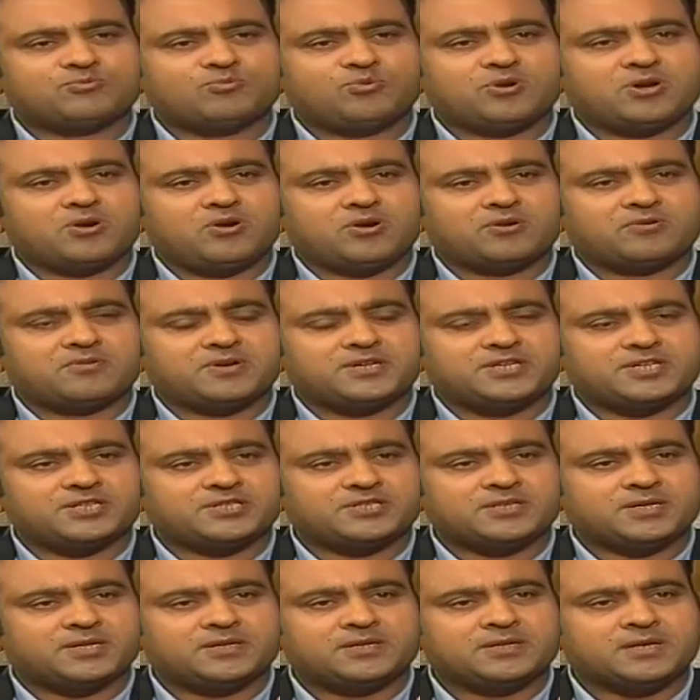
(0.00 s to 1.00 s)
were not
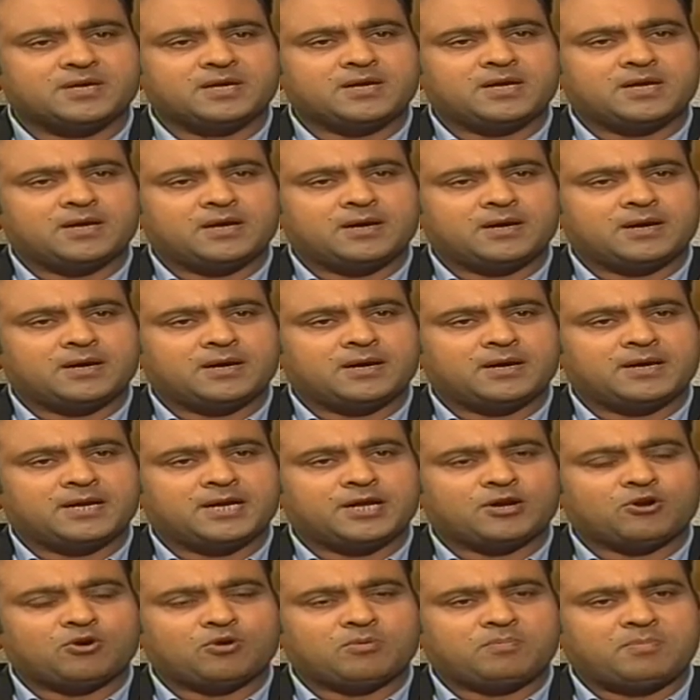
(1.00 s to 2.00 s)
registered
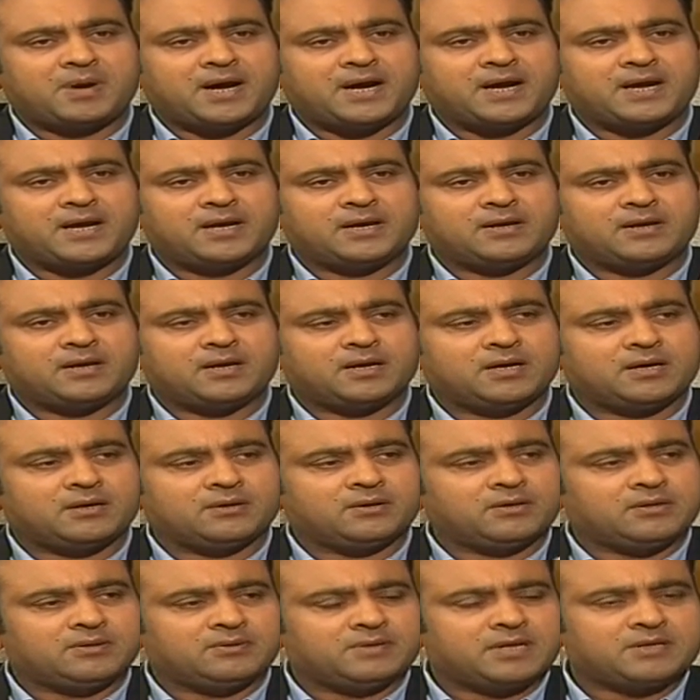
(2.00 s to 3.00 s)
by
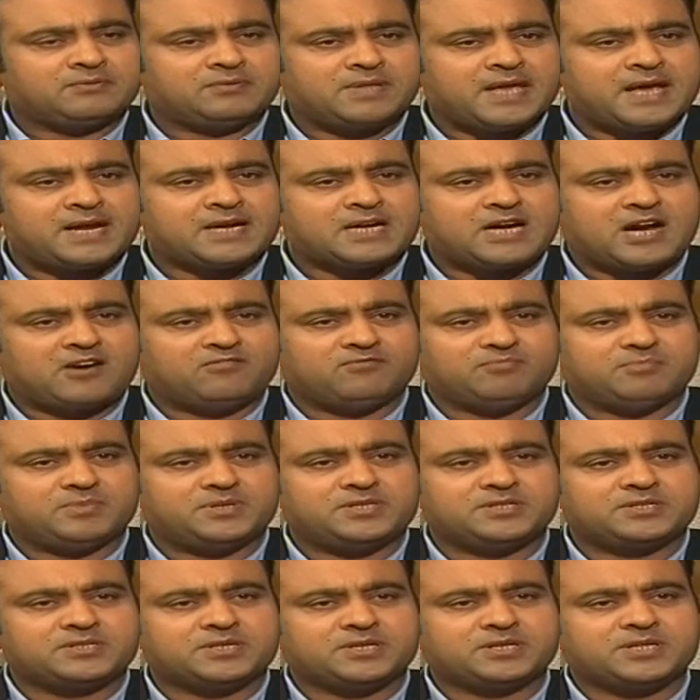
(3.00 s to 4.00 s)
their
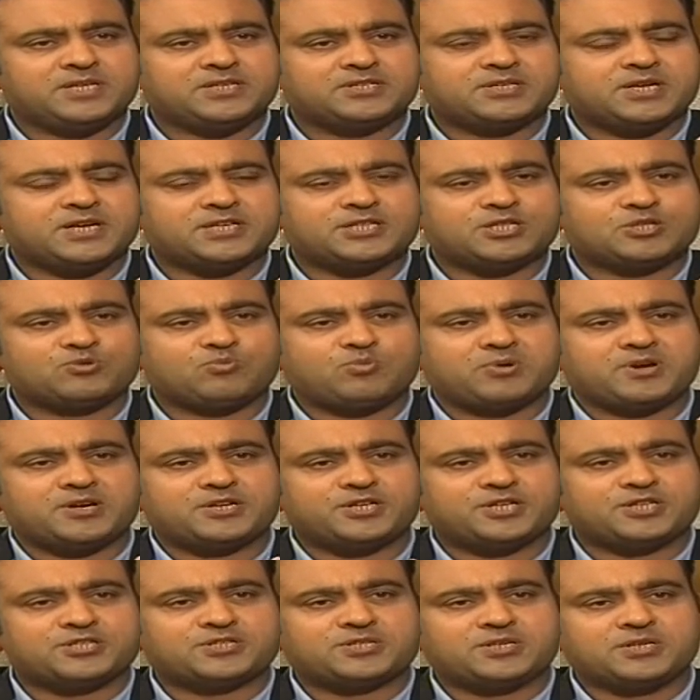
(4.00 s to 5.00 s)
government. These cases were
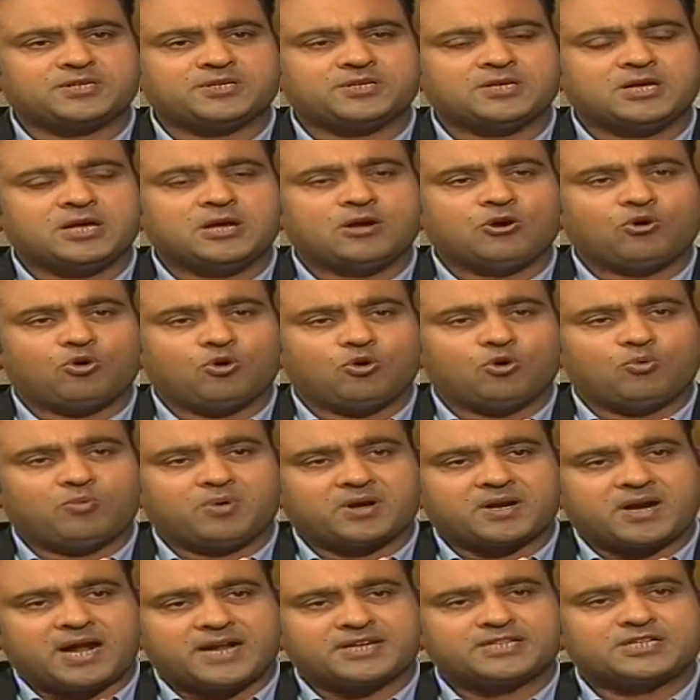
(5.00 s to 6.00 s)
registered or
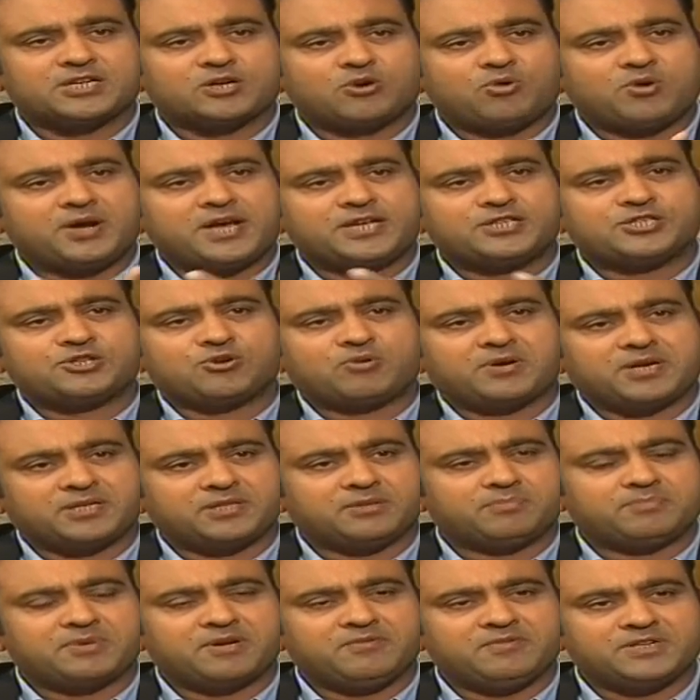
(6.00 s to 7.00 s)
were undergoing during
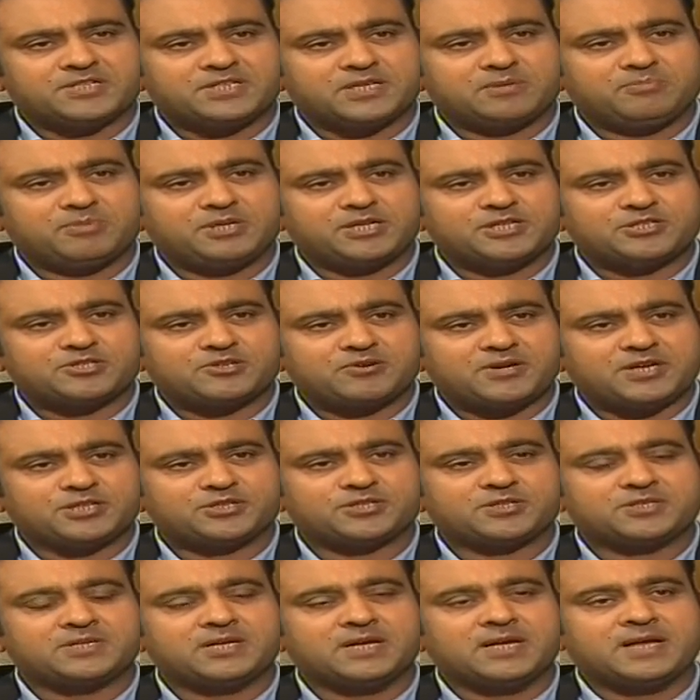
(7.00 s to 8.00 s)
the previous
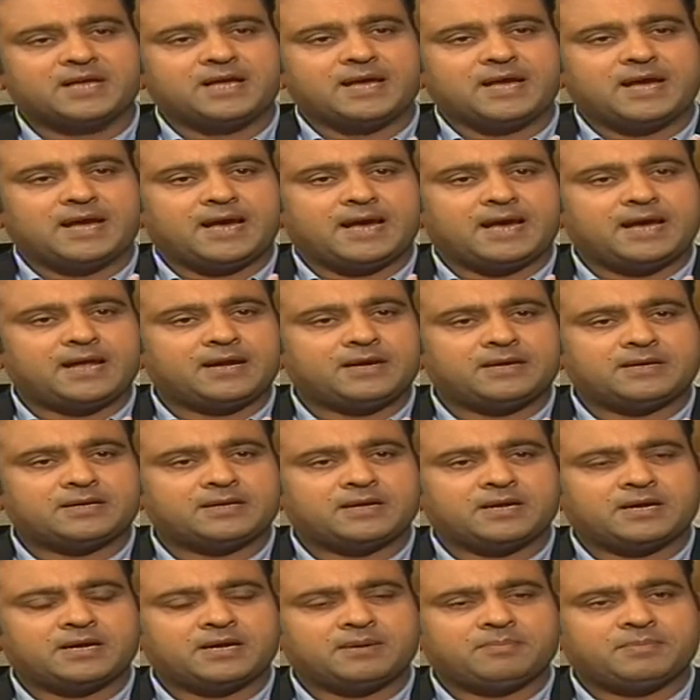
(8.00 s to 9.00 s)
administration,
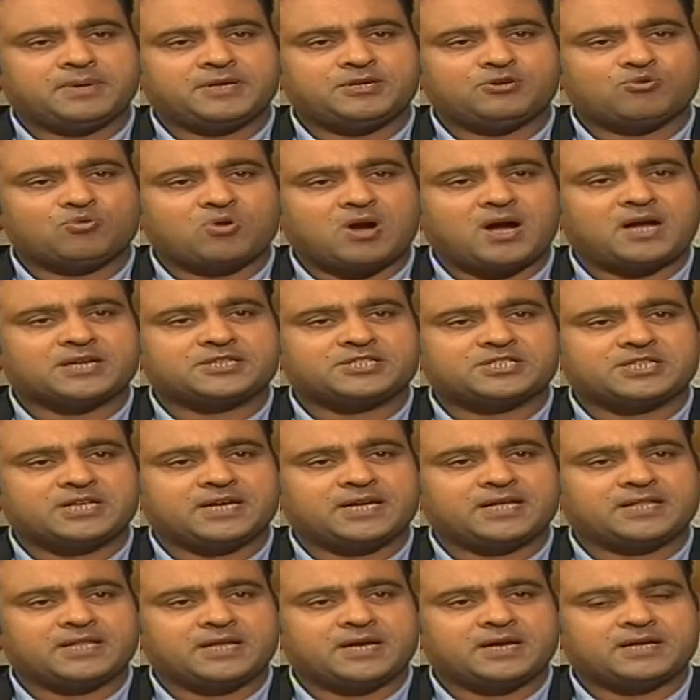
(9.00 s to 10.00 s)
and you can't
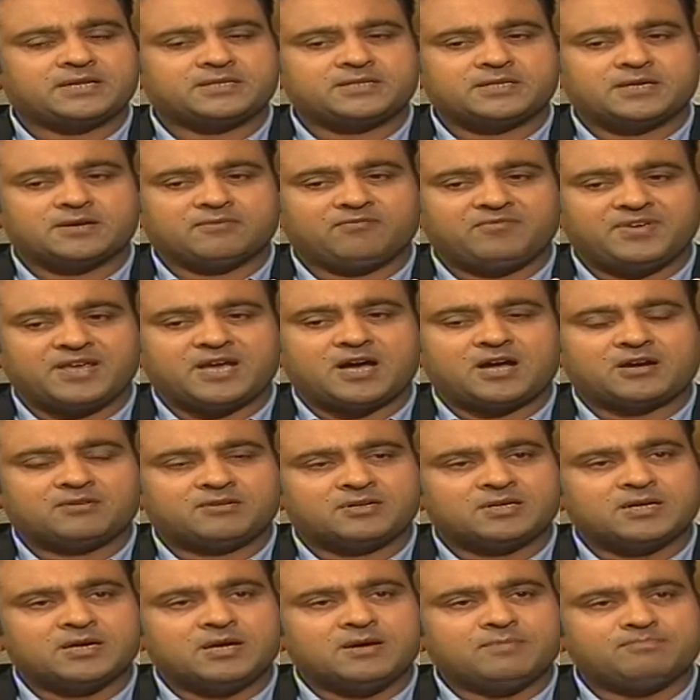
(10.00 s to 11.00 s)
say that we
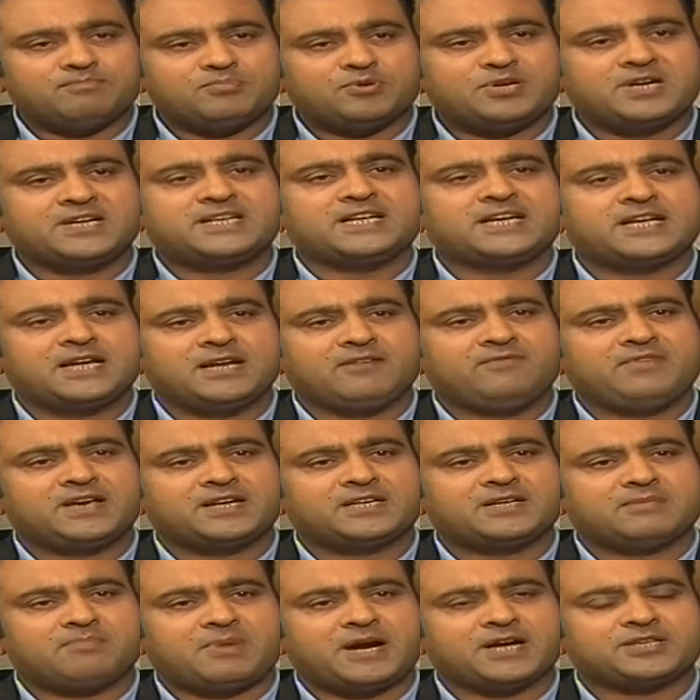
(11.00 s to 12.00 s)
are politically
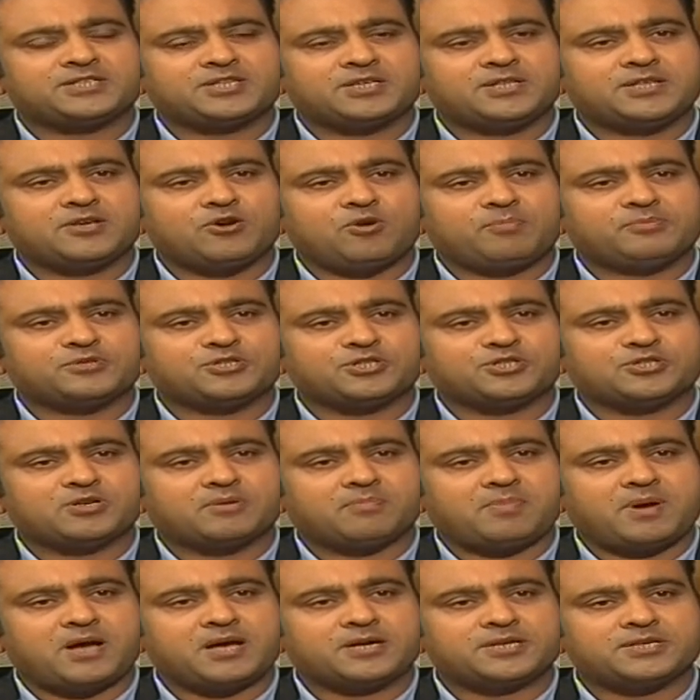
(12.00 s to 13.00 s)
victimizing the
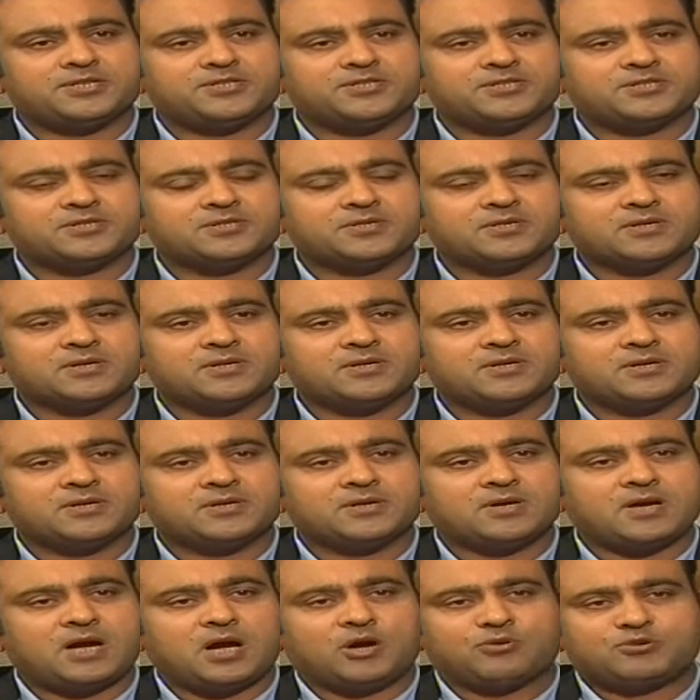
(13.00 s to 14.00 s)
opposition parties.
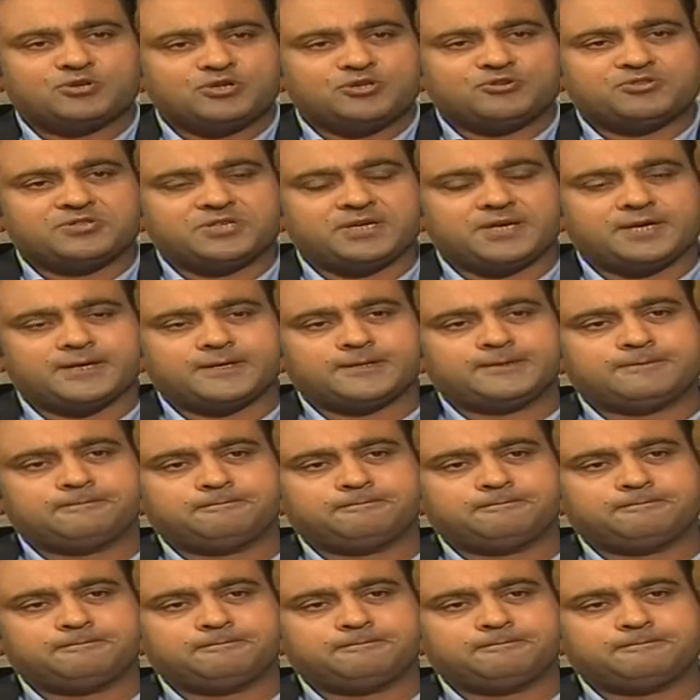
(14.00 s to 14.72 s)
How do you see it?